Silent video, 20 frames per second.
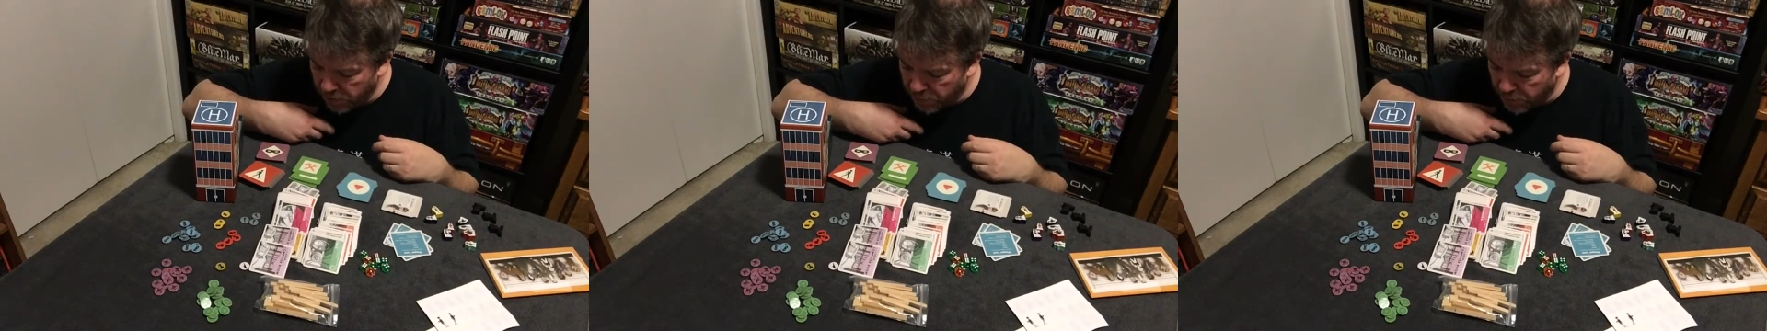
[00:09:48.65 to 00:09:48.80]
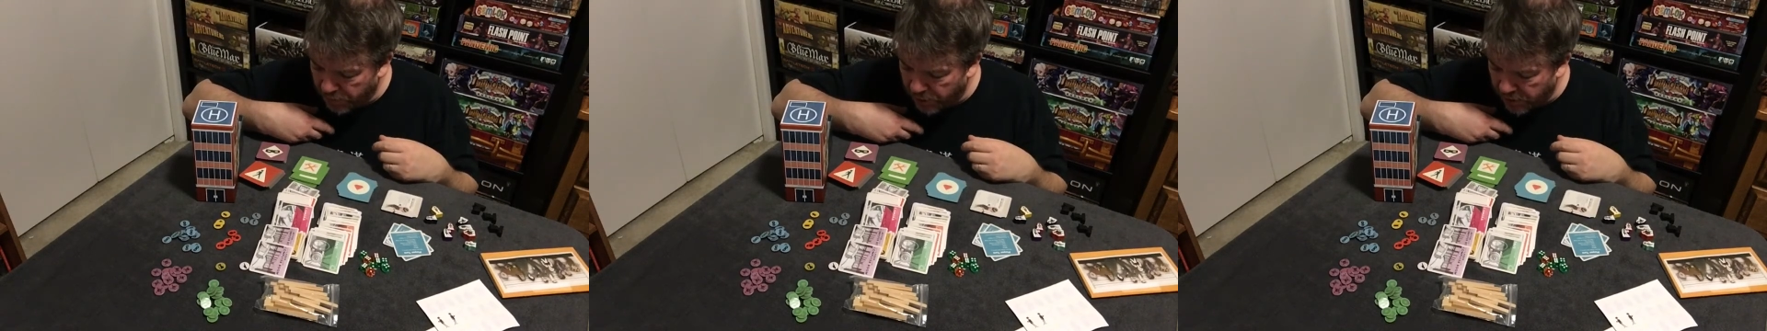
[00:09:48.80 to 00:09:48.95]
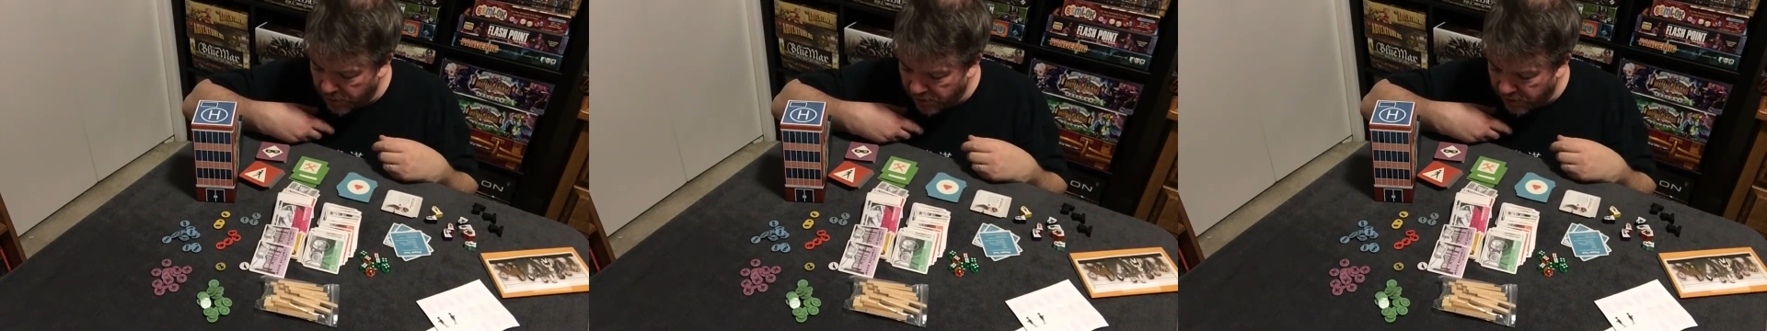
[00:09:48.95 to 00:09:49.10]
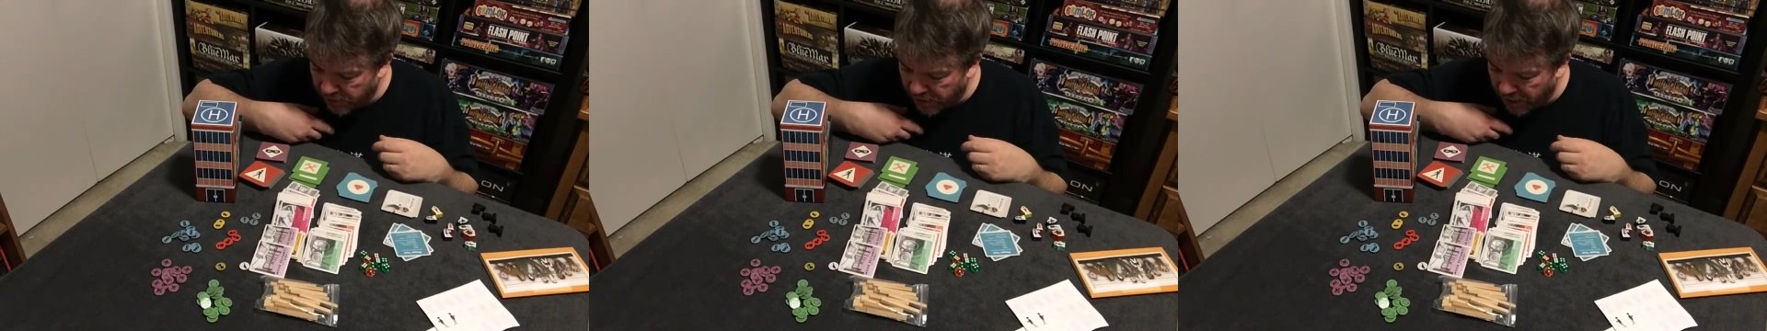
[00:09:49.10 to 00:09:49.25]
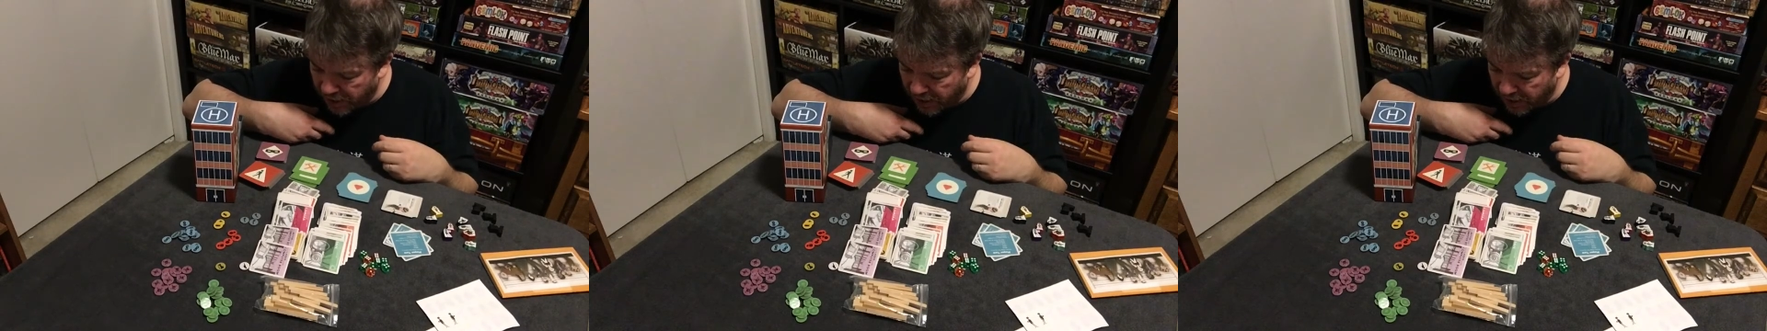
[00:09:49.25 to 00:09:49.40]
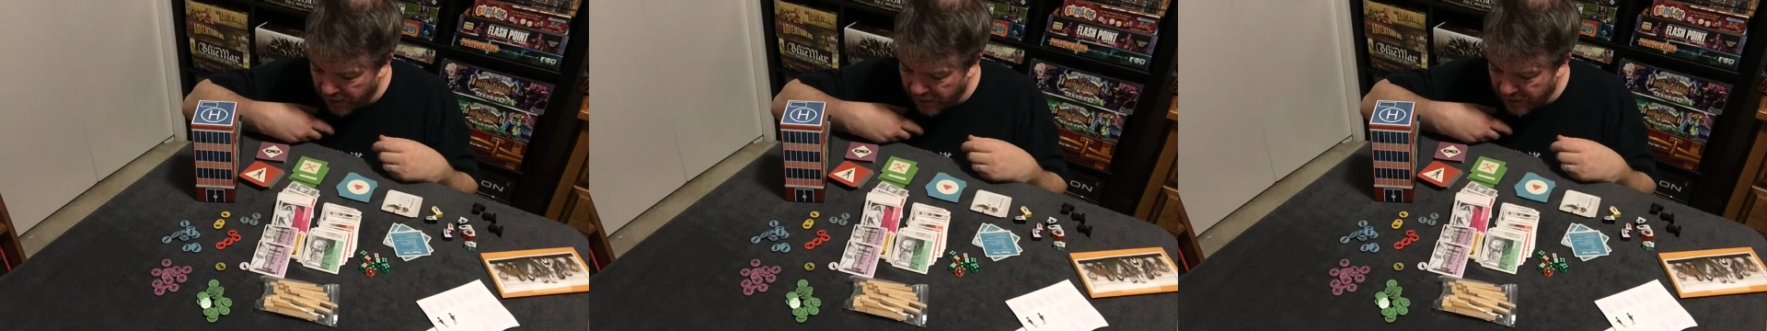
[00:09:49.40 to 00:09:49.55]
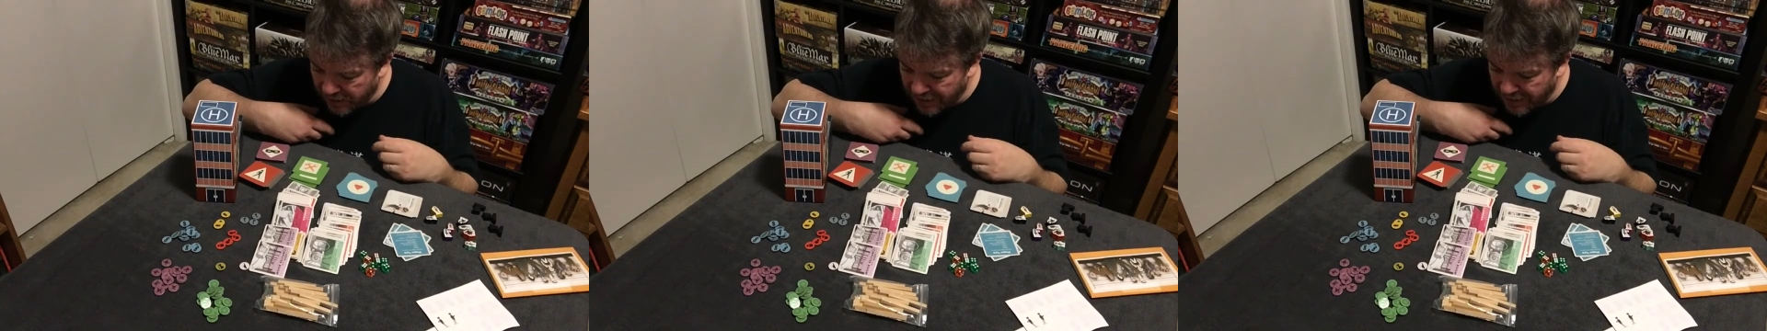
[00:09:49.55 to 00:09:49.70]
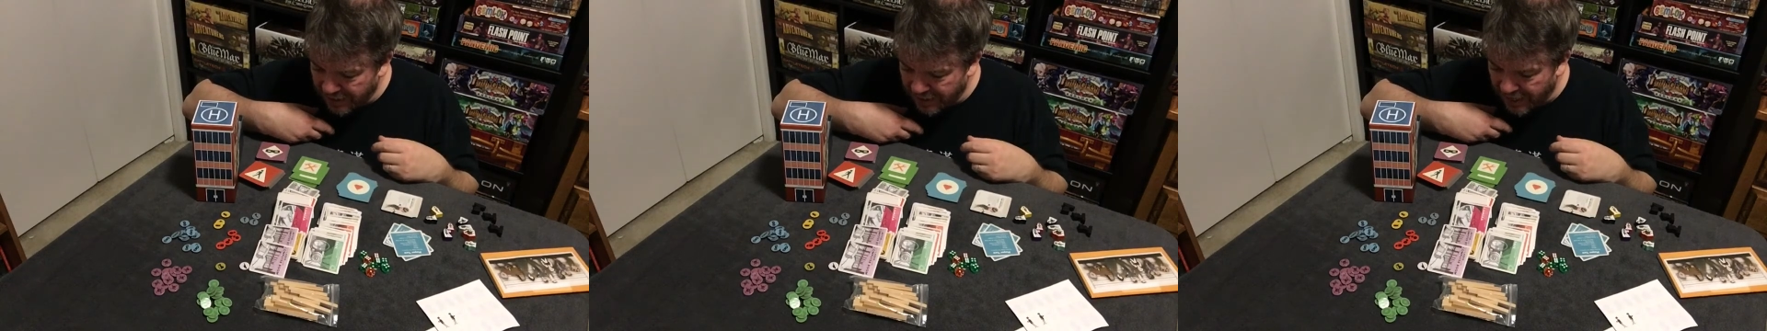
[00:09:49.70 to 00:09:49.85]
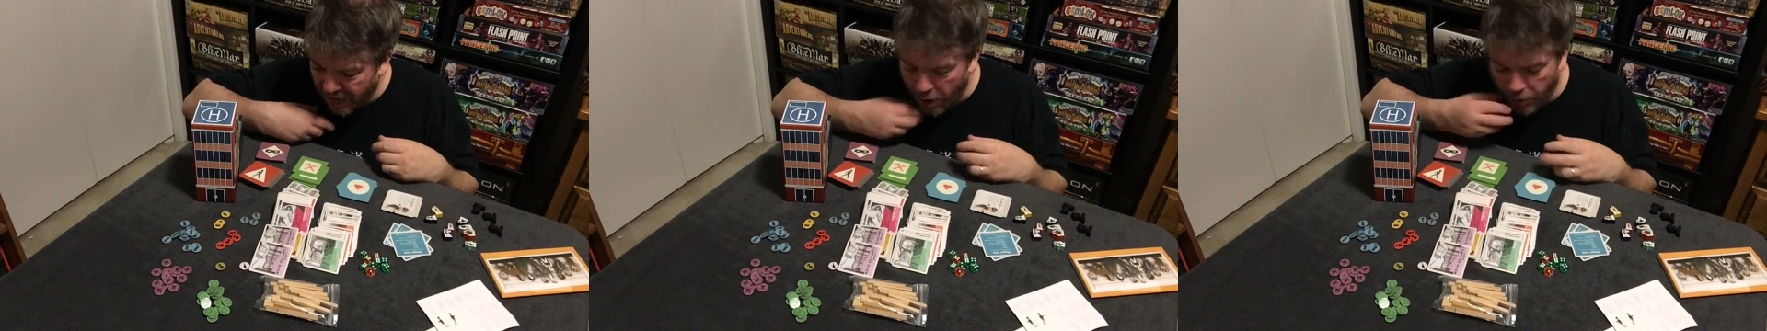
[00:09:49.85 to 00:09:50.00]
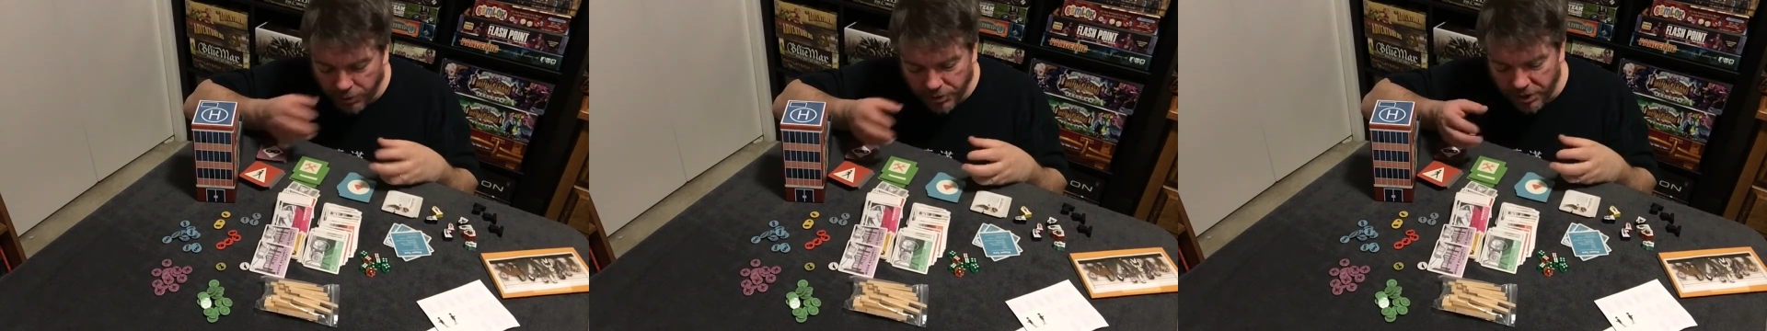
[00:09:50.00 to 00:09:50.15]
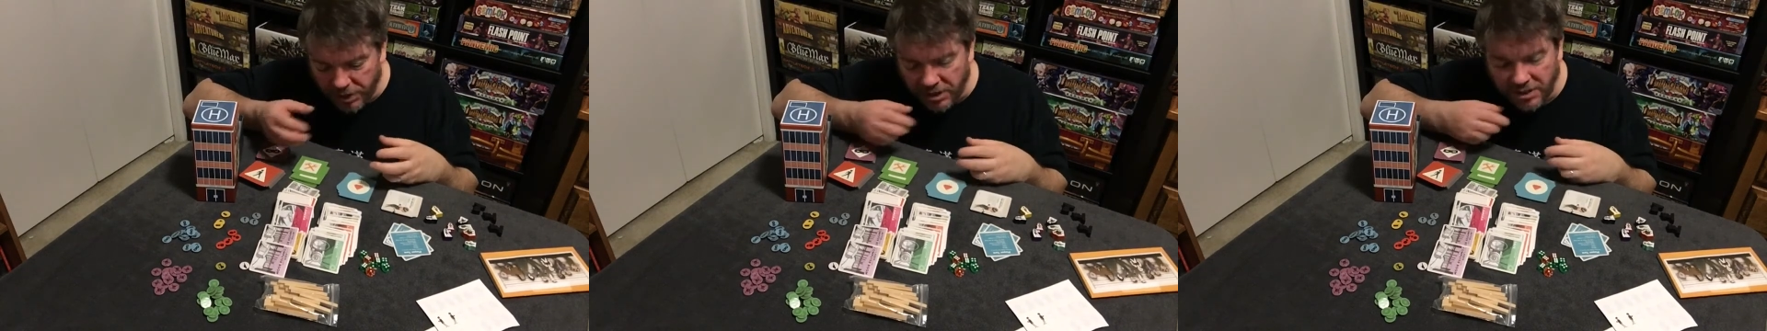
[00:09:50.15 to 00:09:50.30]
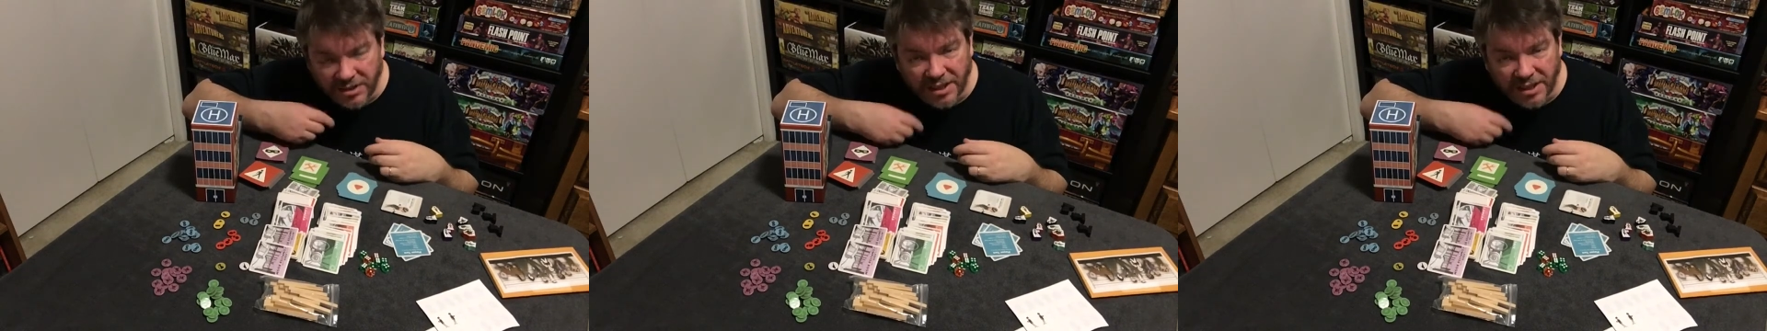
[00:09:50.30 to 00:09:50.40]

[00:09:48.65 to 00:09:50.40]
But I was going to